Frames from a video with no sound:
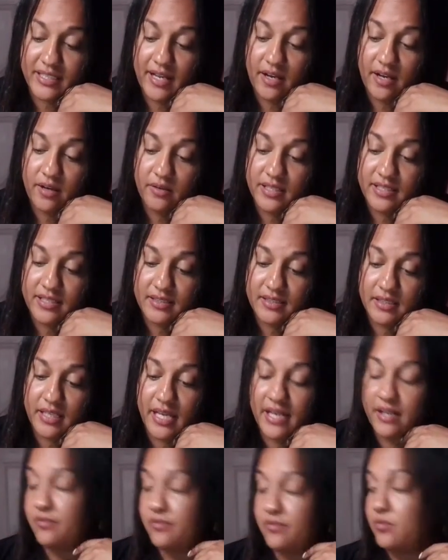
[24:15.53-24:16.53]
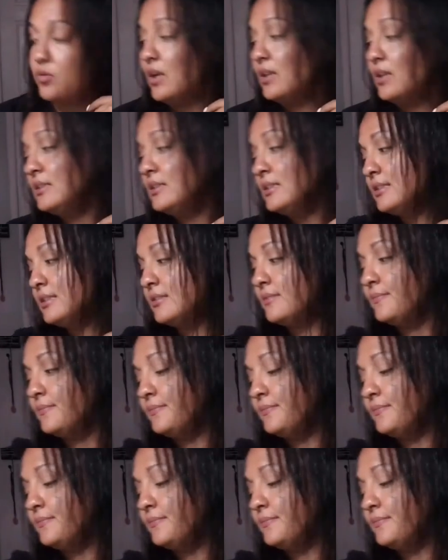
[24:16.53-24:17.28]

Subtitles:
out as a Knight of Wands?